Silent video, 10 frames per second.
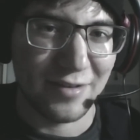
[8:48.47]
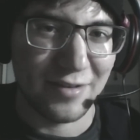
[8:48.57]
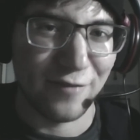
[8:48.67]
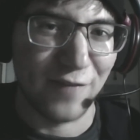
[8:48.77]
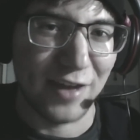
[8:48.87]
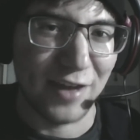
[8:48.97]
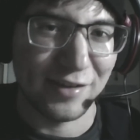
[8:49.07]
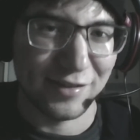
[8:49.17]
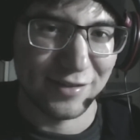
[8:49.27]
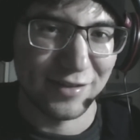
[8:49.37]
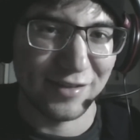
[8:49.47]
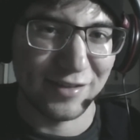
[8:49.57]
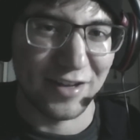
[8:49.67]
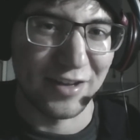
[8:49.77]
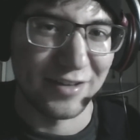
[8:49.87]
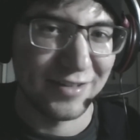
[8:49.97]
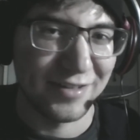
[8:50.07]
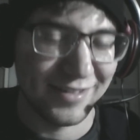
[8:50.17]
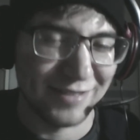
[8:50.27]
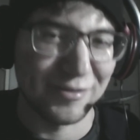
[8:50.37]
face skin,
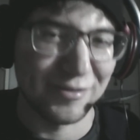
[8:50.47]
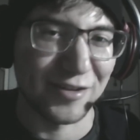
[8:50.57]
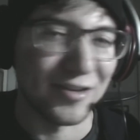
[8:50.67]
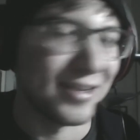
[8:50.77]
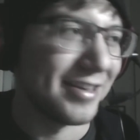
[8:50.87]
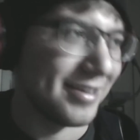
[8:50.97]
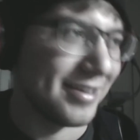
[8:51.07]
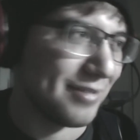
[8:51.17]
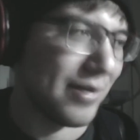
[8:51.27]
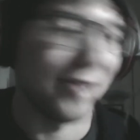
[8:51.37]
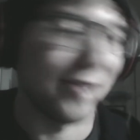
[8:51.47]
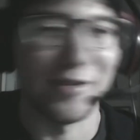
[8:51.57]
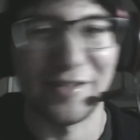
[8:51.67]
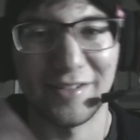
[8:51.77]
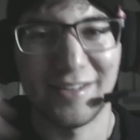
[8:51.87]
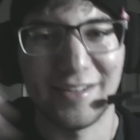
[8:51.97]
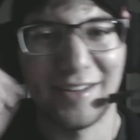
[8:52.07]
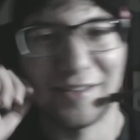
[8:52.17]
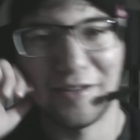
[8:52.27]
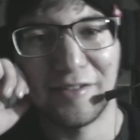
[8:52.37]
it was good. Mine wasn't,
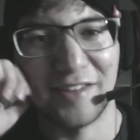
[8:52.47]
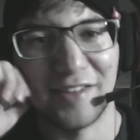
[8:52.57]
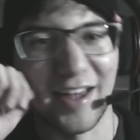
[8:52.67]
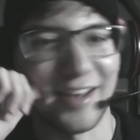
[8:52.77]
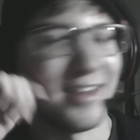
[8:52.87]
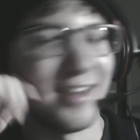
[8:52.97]
so I was sad.